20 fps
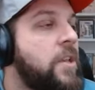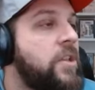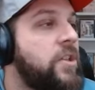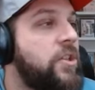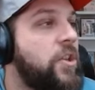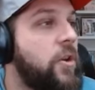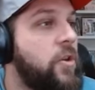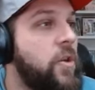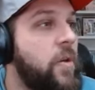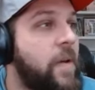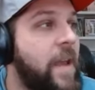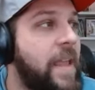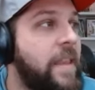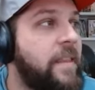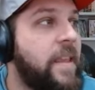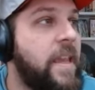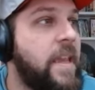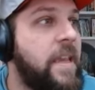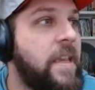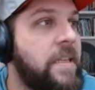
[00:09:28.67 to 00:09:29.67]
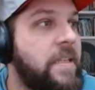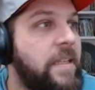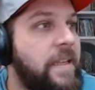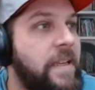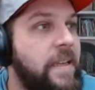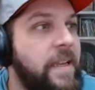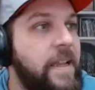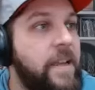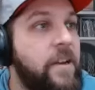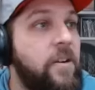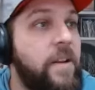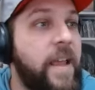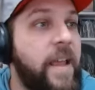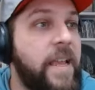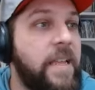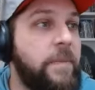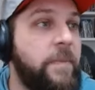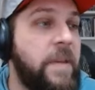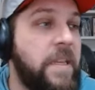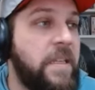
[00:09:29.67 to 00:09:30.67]
So you get these little
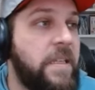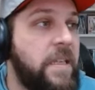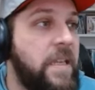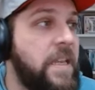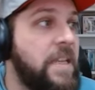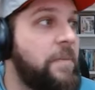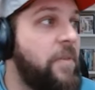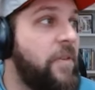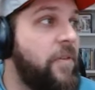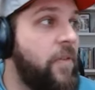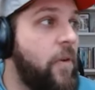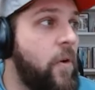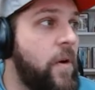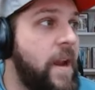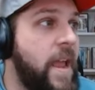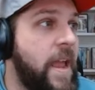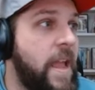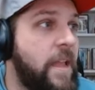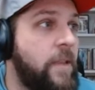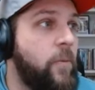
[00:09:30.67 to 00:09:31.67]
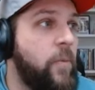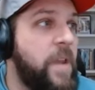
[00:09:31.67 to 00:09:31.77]
SBCs beforehand.